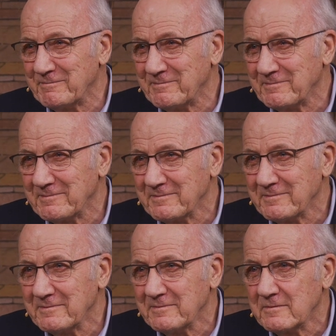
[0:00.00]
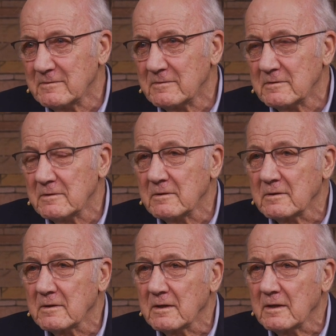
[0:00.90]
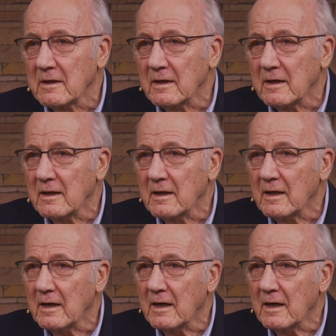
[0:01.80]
(silence)